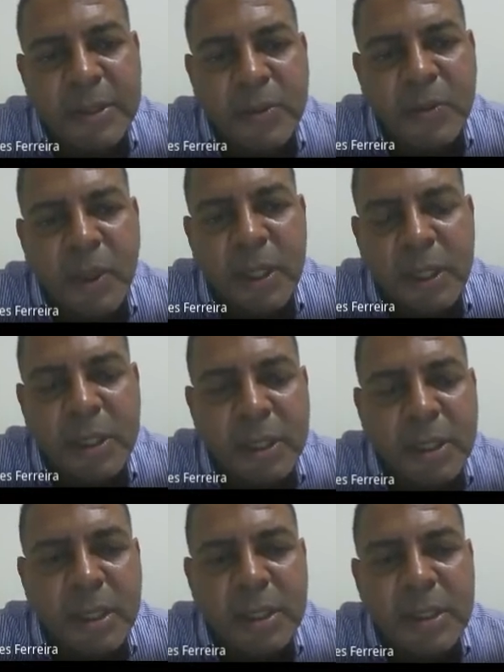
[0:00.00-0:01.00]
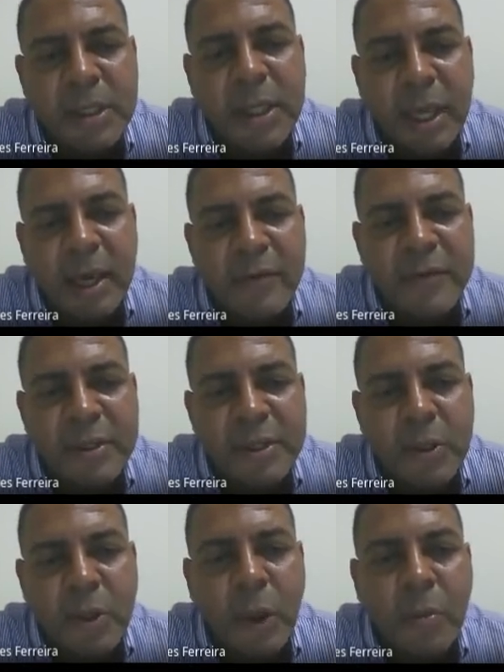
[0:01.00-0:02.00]
when they have
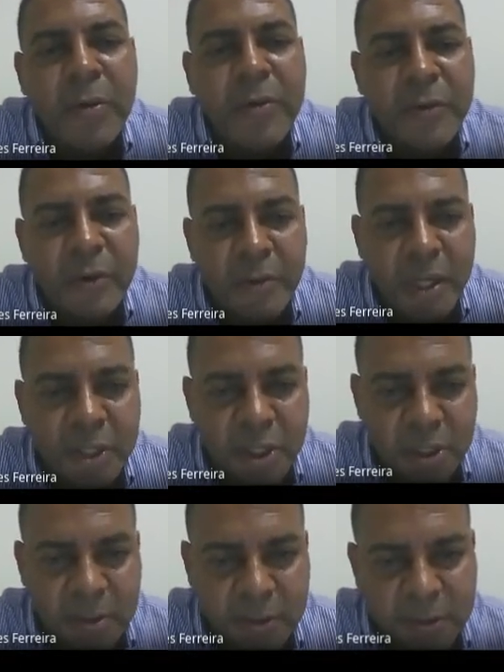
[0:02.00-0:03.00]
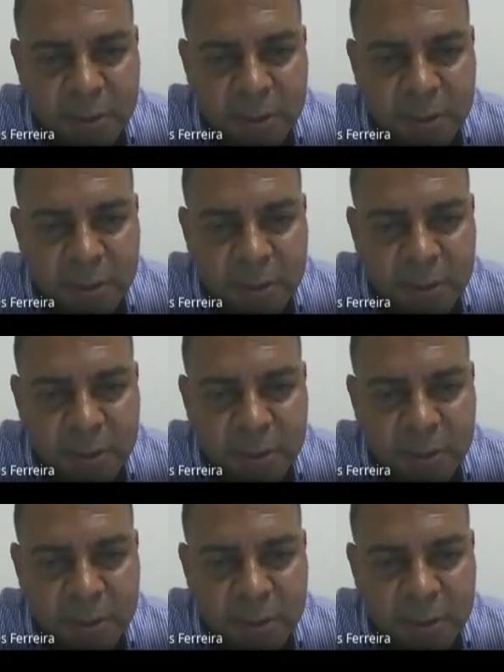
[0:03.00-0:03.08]
this global information,